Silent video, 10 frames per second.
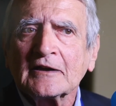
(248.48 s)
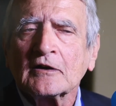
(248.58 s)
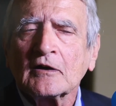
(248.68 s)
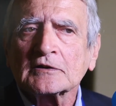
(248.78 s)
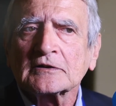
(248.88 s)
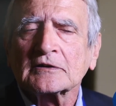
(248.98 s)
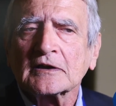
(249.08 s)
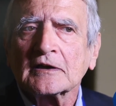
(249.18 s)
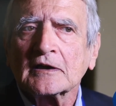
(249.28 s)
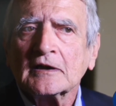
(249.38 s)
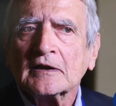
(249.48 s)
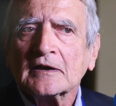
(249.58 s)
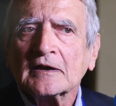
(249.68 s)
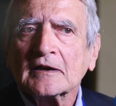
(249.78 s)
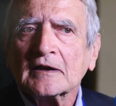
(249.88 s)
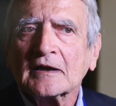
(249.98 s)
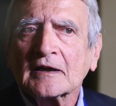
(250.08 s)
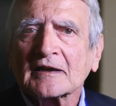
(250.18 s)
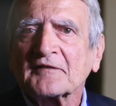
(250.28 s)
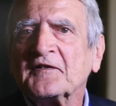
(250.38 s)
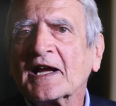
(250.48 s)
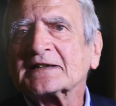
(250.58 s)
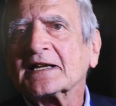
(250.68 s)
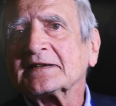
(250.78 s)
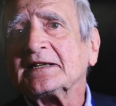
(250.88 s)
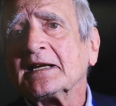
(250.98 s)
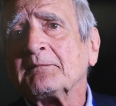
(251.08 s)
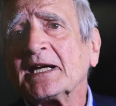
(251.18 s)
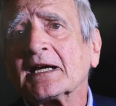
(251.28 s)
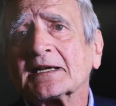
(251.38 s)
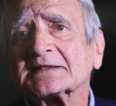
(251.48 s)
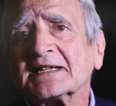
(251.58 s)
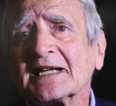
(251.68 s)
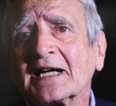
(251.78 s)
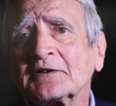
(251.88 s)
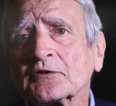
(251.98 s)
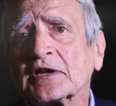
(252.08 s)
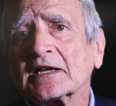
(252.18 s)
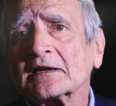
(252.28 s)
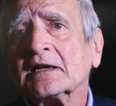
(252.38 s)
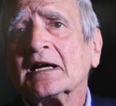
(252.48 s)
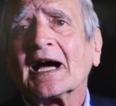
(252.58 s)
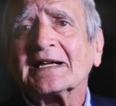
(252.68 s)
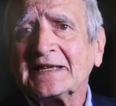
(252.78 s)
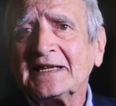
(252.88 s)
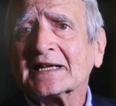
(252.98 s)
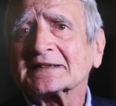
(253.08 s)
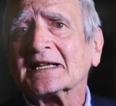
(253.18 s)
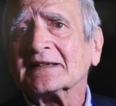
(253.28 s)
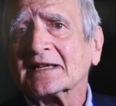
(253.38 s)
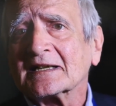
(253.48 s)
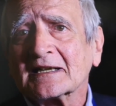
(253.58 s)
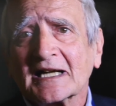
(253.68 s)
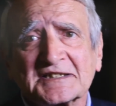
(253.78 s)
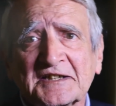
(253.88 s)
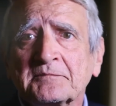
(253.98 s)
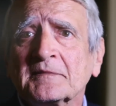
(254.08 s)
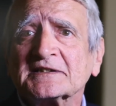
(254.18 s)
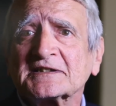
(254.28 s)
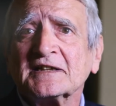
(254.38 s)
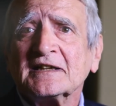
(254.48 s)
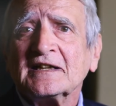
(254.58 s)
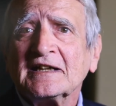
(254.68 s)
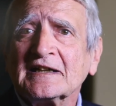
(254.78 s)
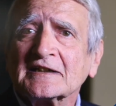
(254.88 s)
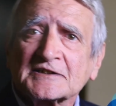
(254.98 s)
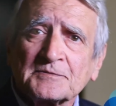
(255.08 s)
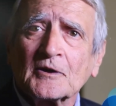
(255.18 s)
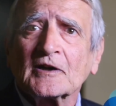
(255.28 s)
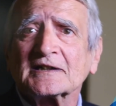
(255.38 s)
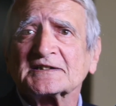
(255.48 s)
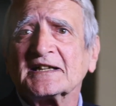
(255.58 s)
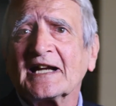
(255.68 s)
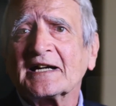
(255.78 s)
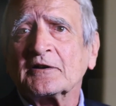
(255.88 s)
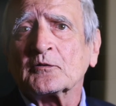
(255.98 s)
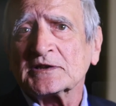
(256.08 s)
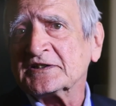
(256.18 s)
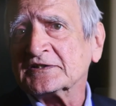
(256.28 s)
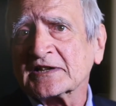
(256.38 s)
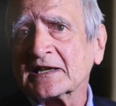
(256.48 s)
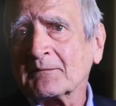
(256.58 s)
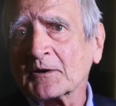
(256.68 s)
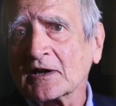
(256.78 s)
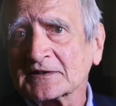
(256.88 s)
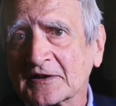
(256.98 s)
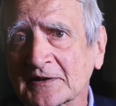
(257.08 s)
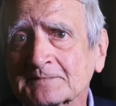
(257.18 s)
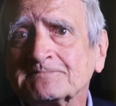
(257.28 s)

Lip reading: got reflected in a bigger scenario their ideas and their achievements in a smaller scenario, which is a laboratory.